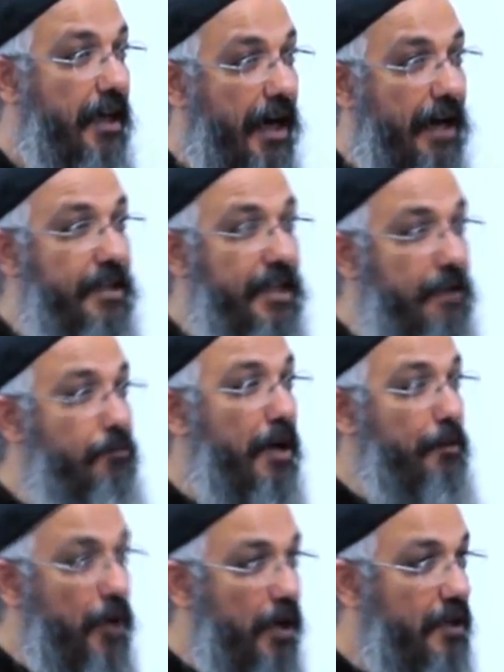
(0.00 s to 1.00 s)
I need
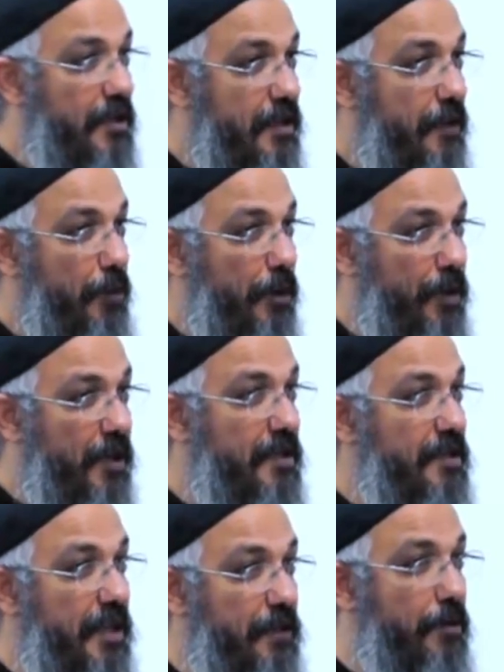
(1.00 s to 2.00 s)
my parents, and my
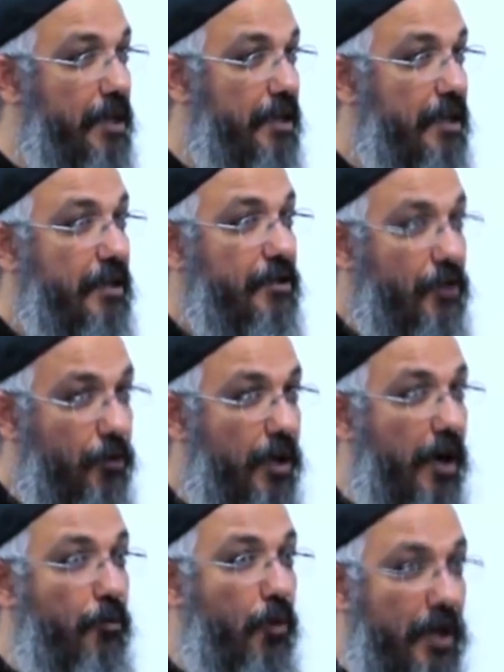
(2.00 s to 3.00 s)
parents need me. So we
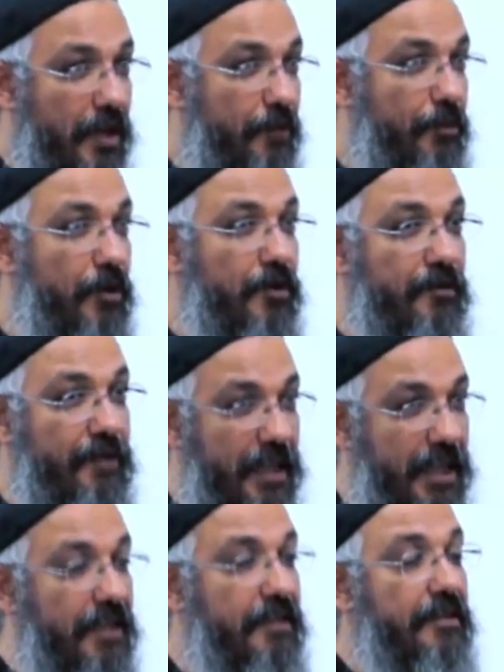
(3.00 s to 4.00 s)
are one because of the
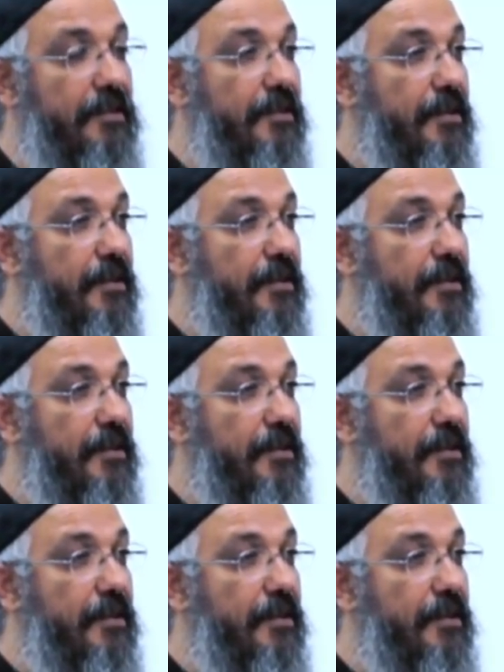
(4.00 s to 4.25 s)
need.